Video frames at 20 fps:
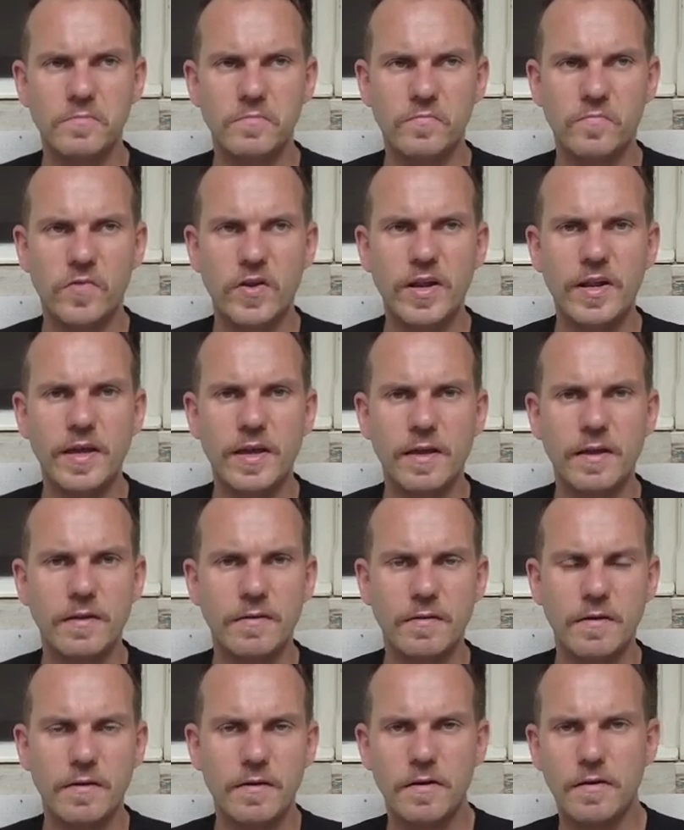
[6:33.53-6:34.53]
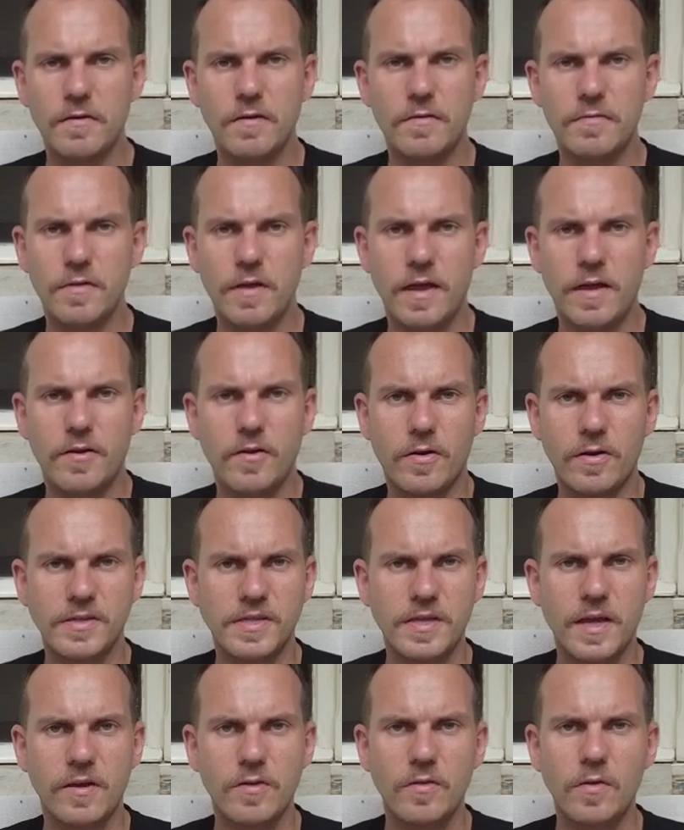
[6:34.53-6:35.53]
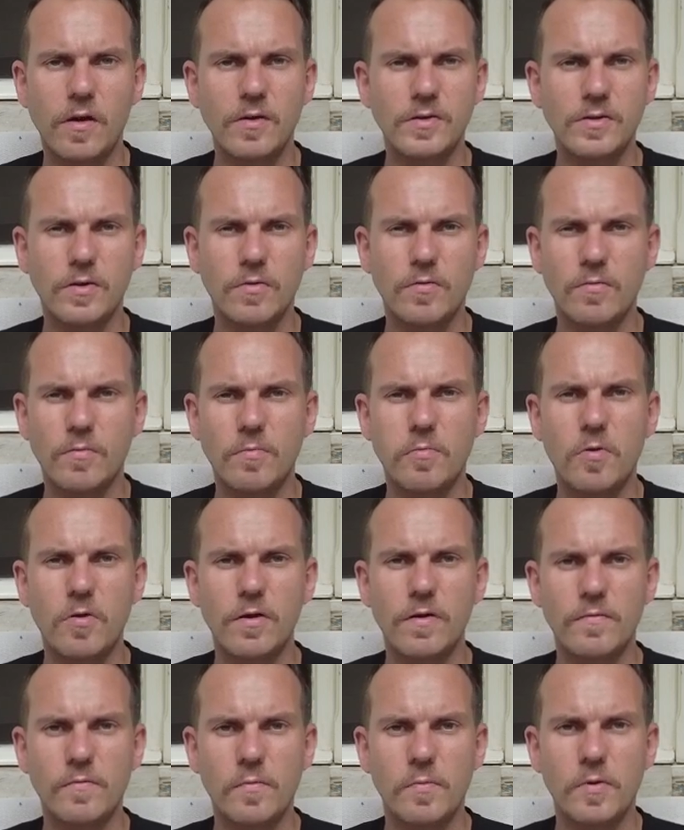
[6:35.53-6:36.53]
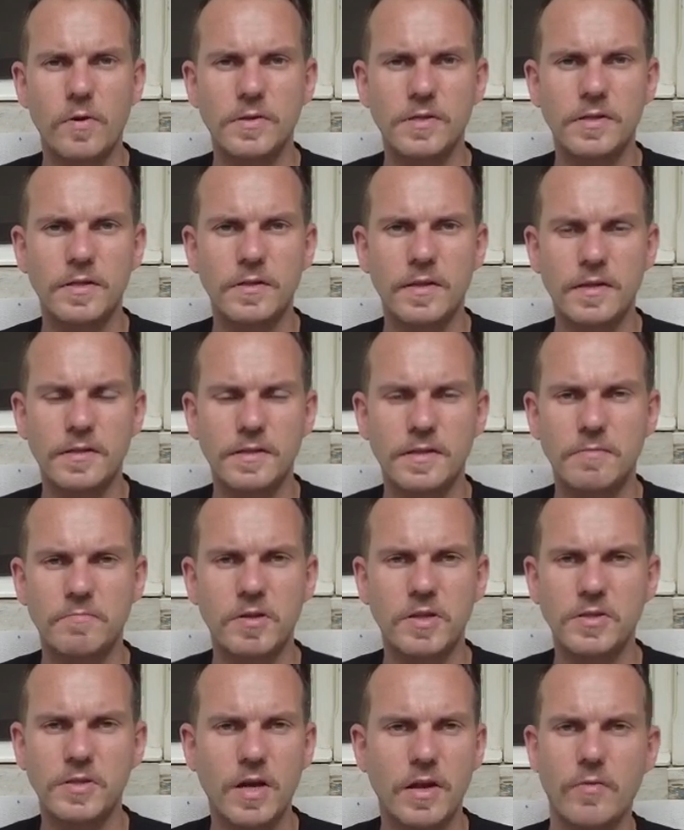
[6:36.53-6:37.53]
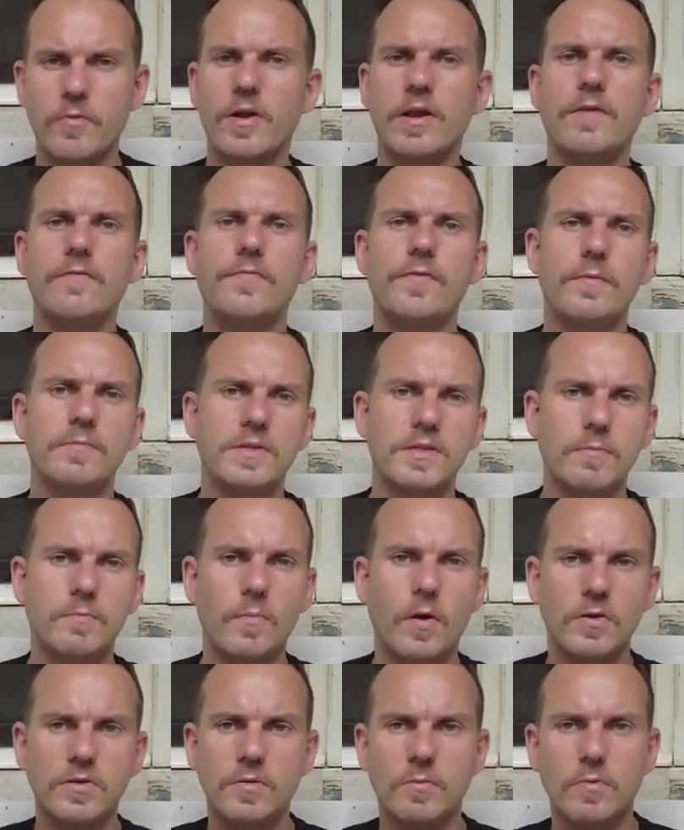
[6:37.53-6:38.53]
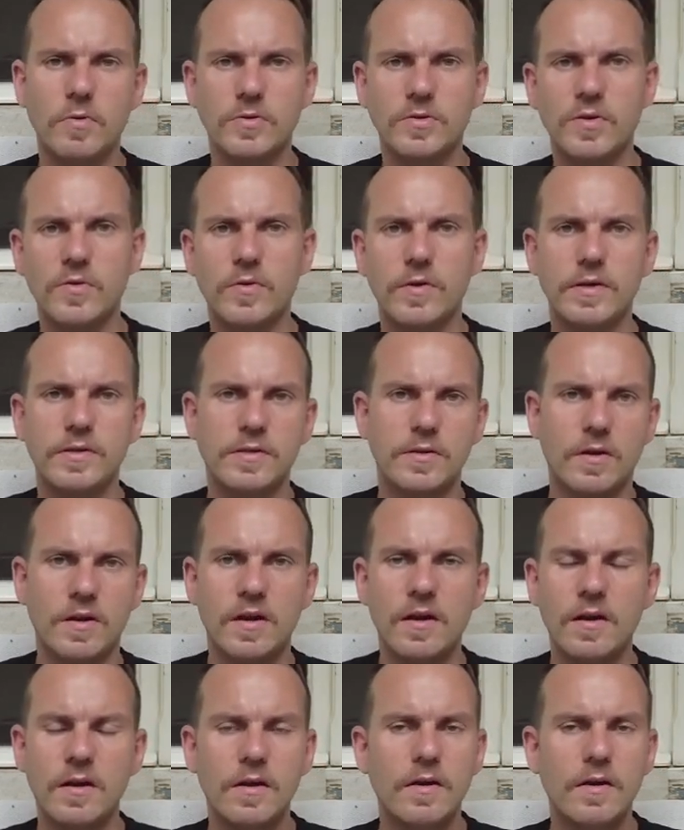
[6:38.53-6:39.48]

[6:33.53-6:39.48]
reading it on a psychological report of a person that's been generated from some multiple choice or